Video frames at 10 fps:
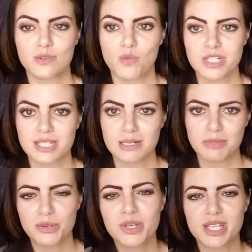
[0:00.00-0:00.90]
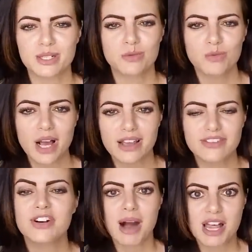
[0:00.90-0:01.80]
is wants to be with his
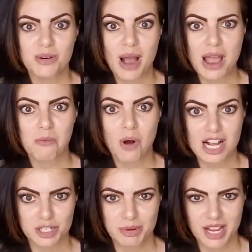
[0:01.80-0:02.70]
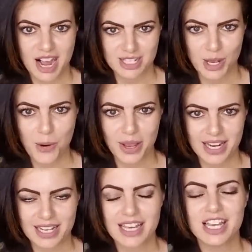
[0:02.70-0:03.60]
wife. By the way, watch Picasso
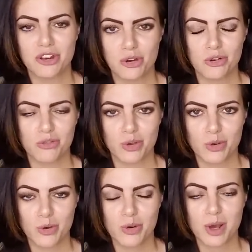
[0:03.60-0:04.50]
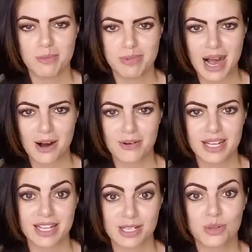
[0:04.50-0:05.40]
getting interviewed about
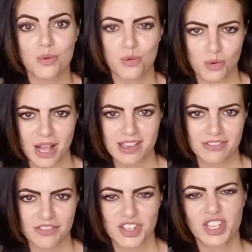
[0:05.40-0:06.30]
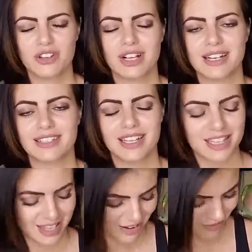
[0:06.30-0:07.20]
his wife. You'll kind of
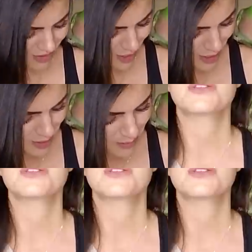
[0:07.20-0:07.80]
like that video.